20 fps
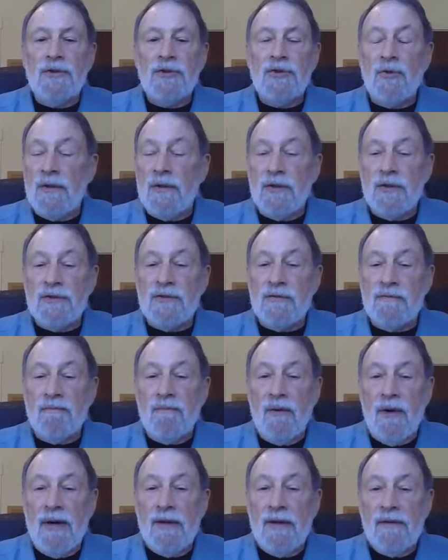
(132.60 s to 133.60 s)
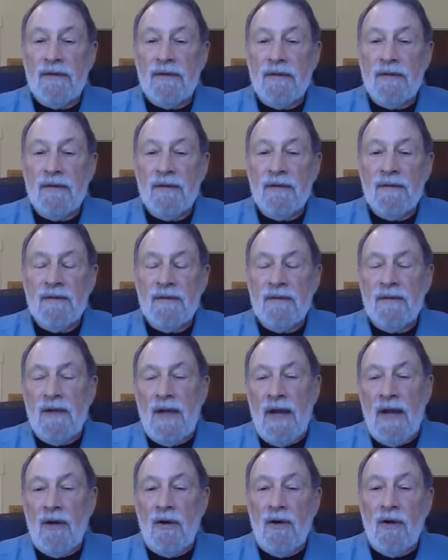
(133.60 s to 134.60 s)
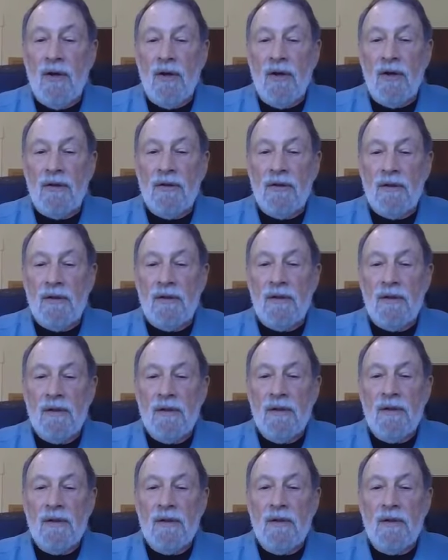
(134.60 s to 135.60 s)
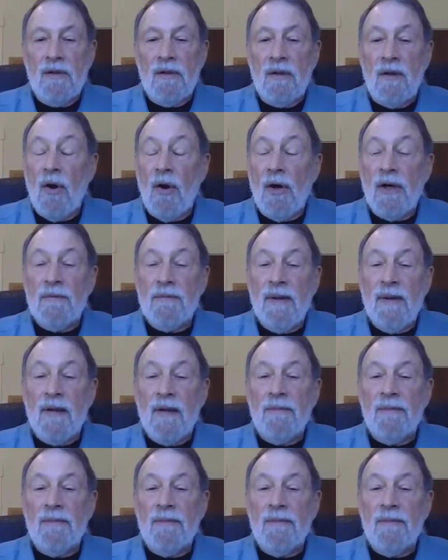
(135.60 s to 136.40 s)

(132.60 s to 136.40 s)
Shortness of breath, air hunger, heart